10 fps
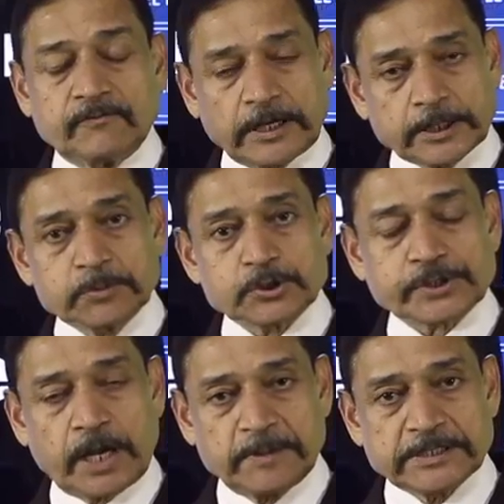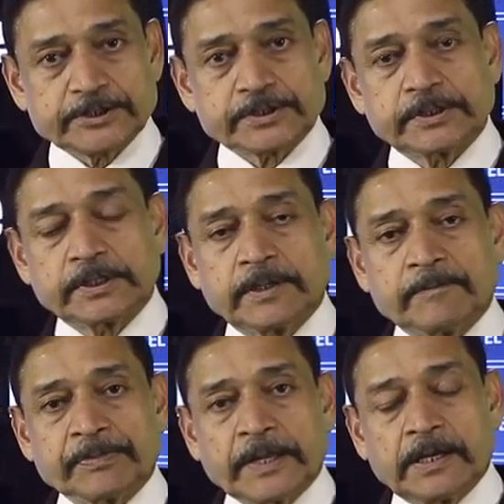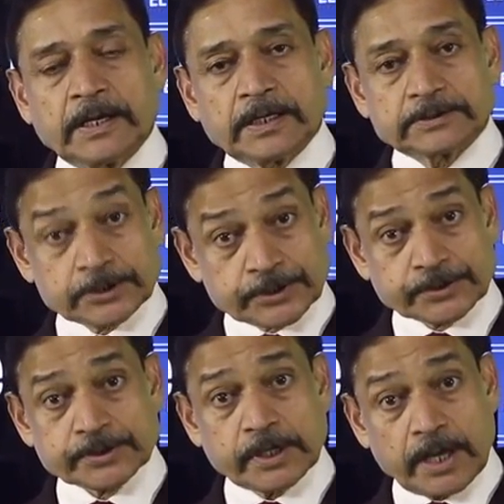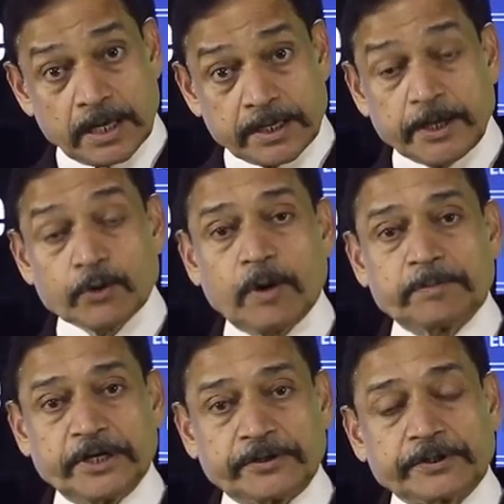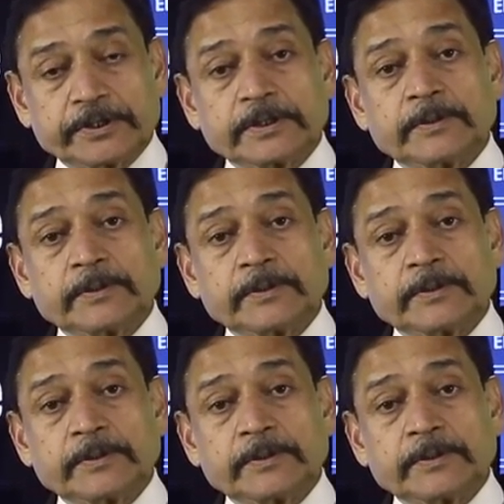Welcome to SkyMet. This is the El Nino update.